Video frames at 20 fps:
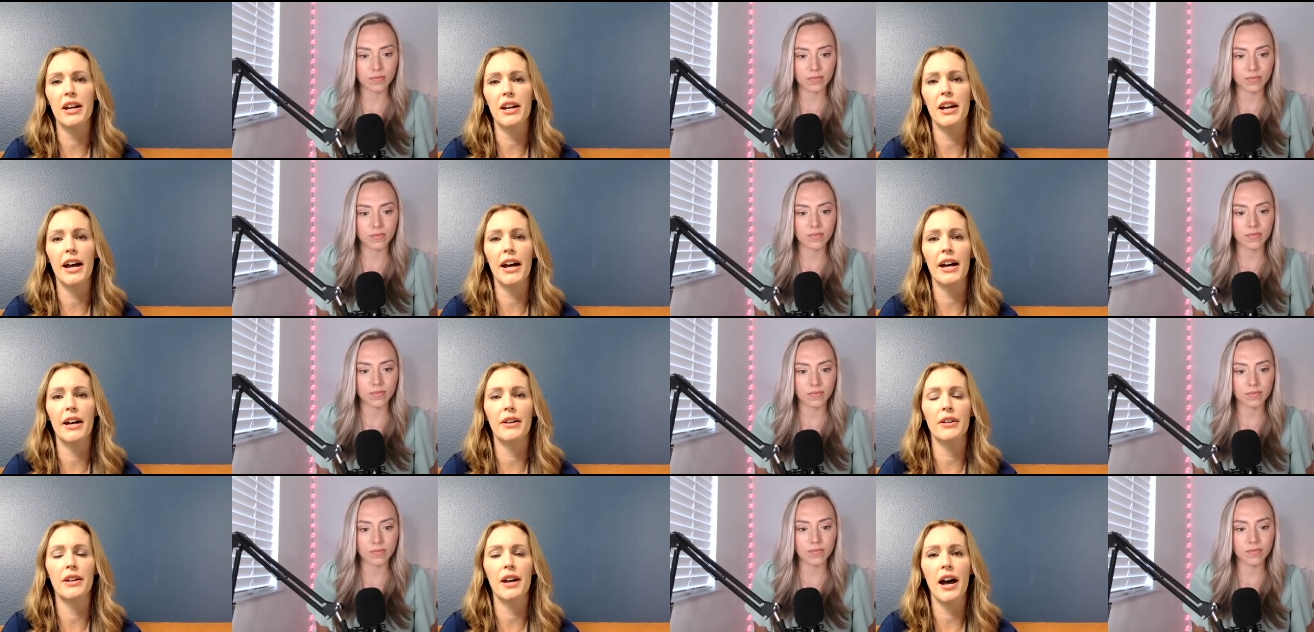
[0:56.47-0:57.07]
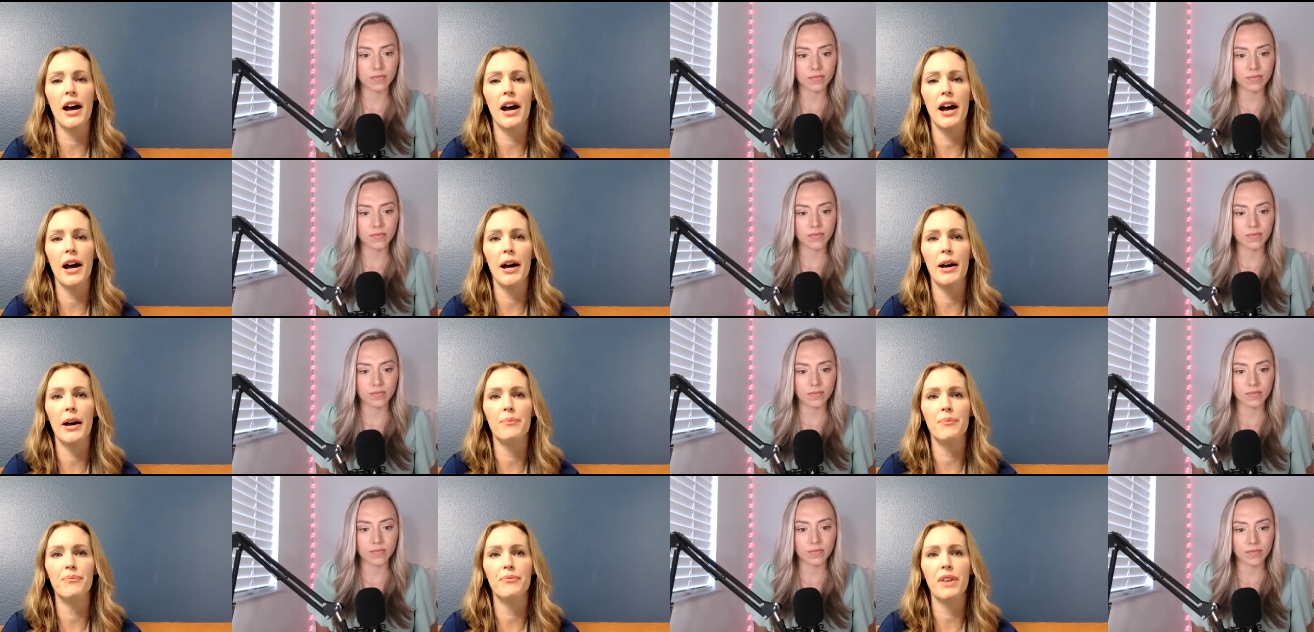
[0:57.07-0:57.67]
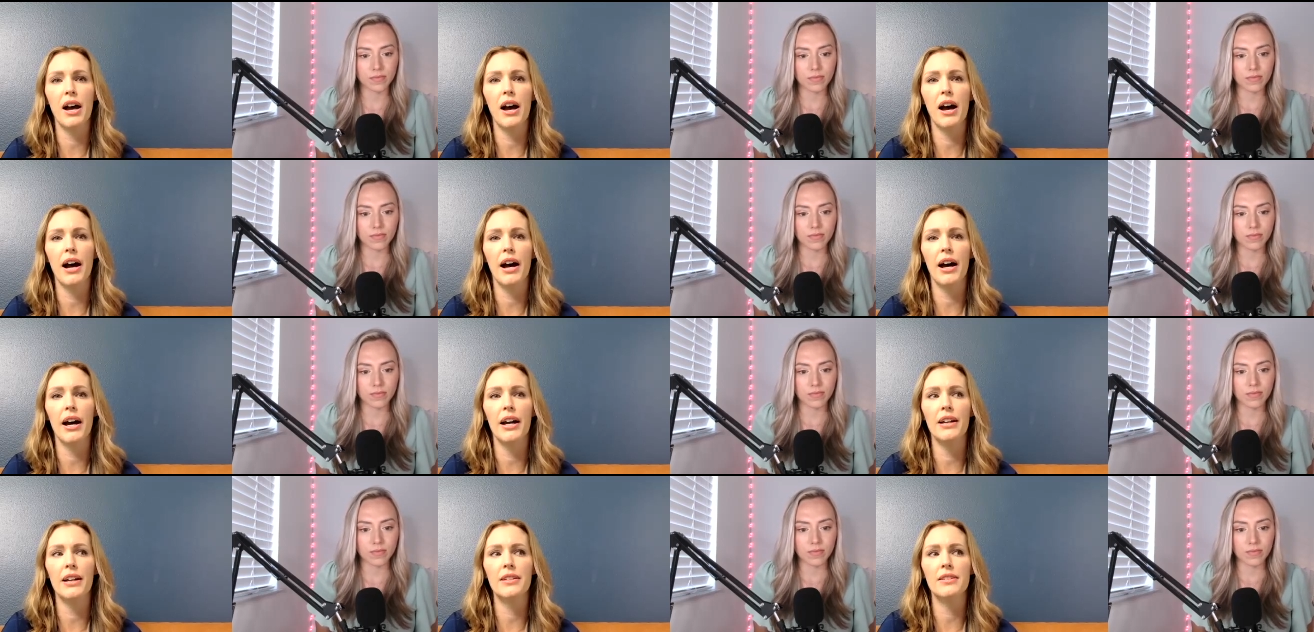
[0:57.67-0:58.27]
Speaker 1: And
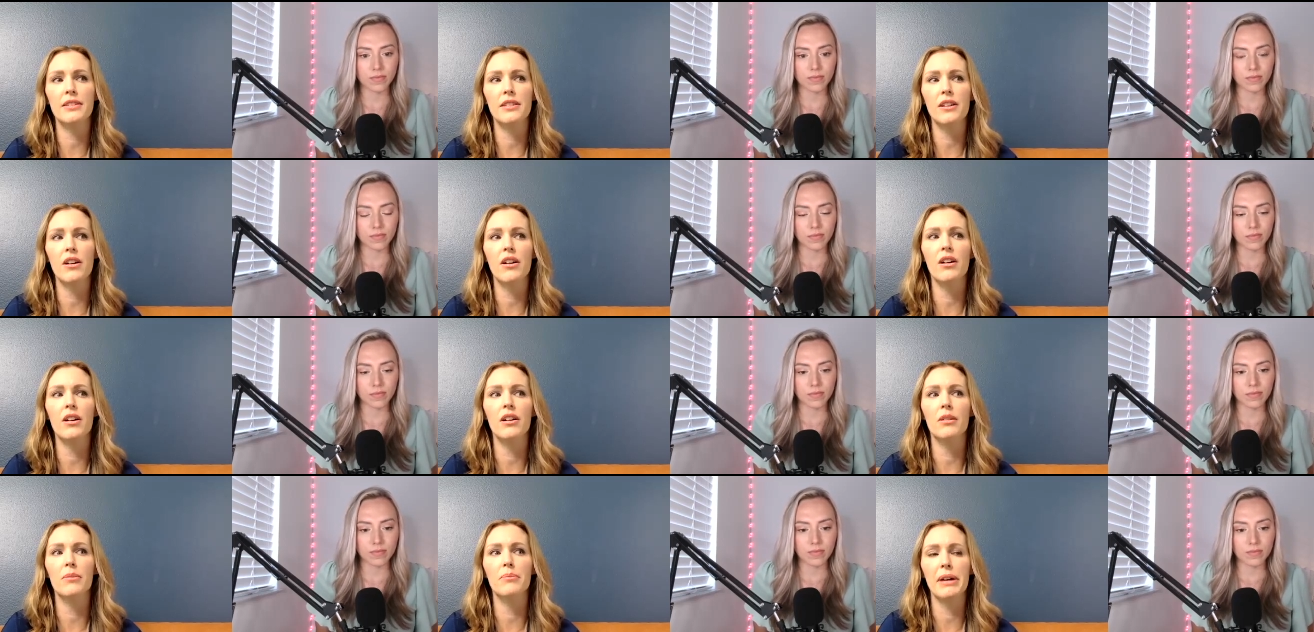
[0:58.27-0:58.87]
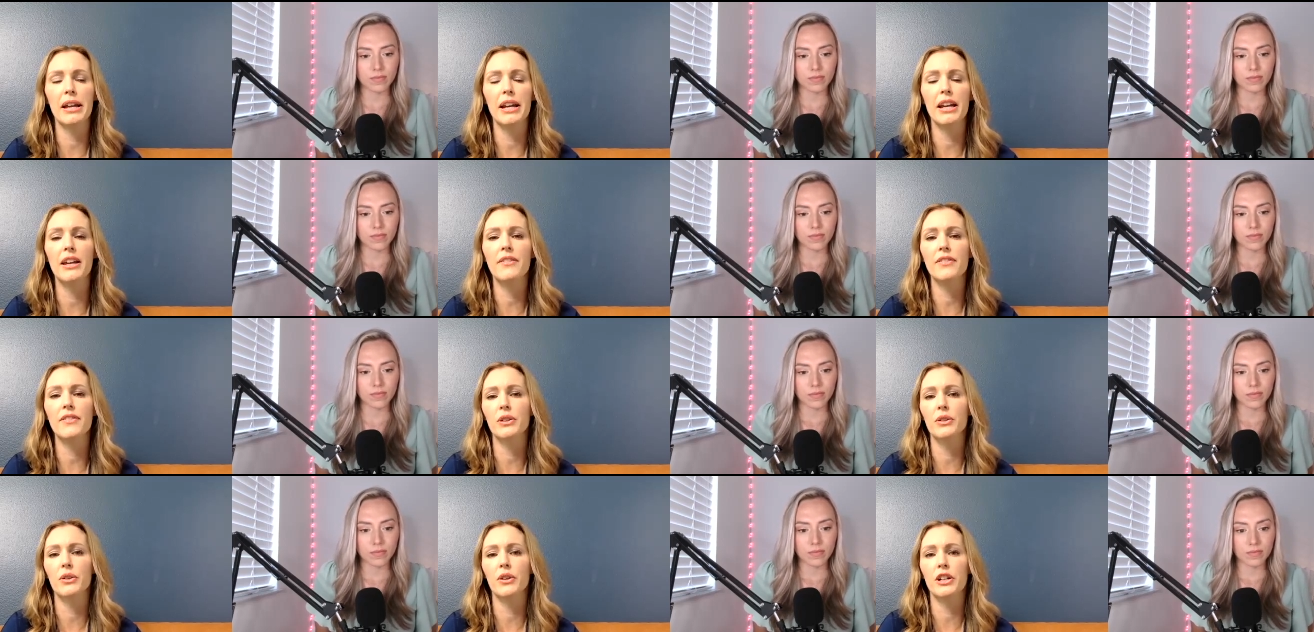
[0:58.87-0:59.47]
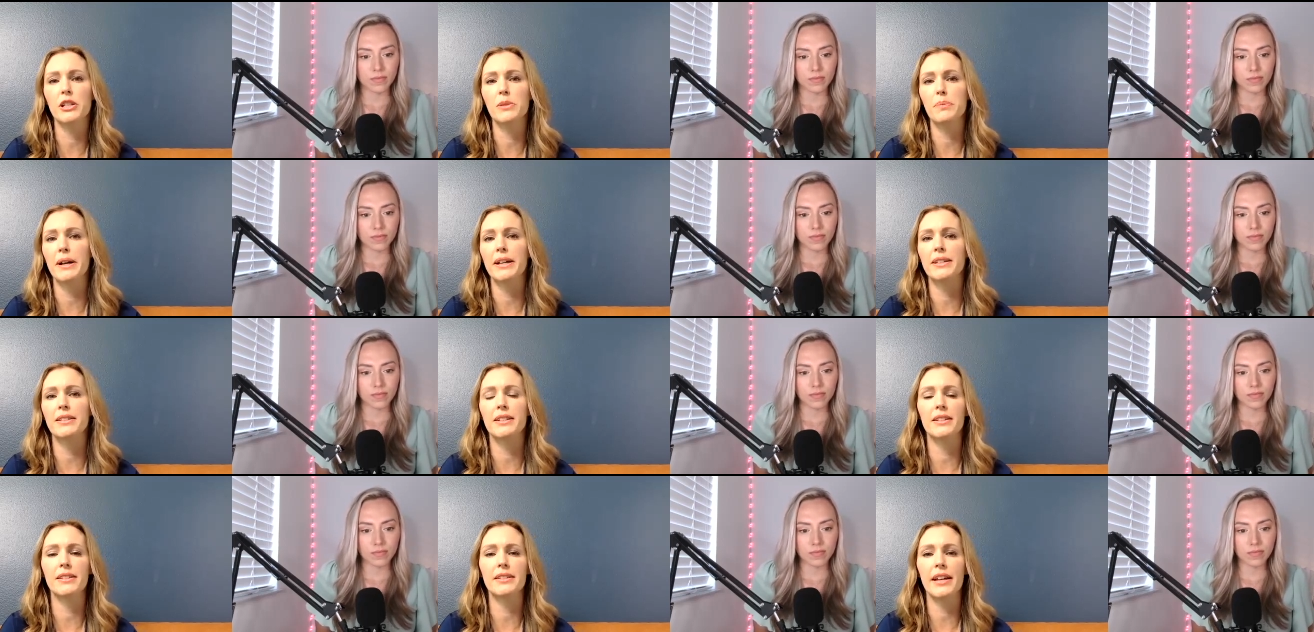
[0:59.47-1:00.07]
I saw many of the Lord's
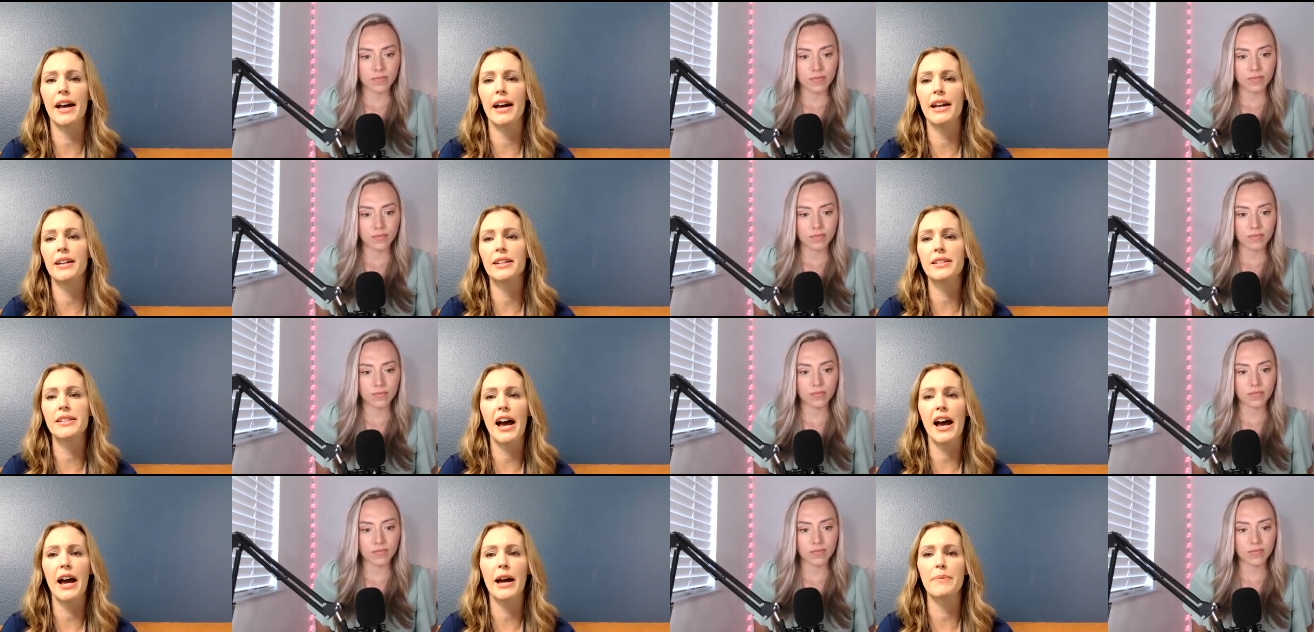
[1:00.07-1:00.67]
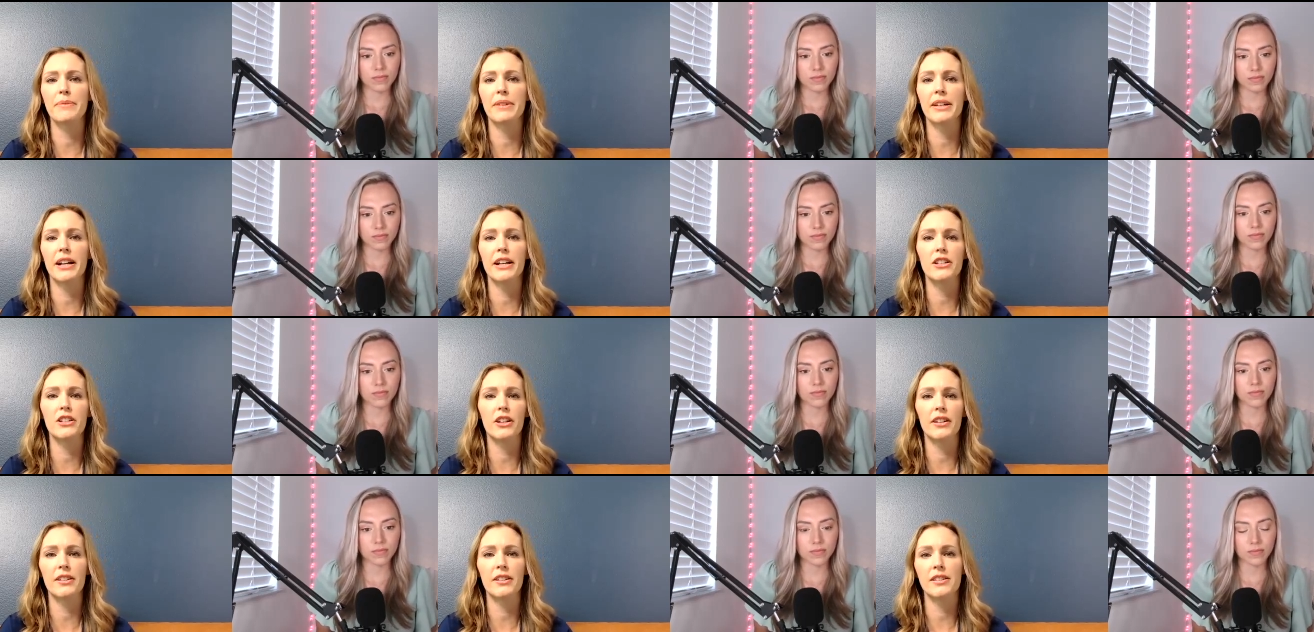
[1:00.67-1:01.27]
blessings. At any time that I took a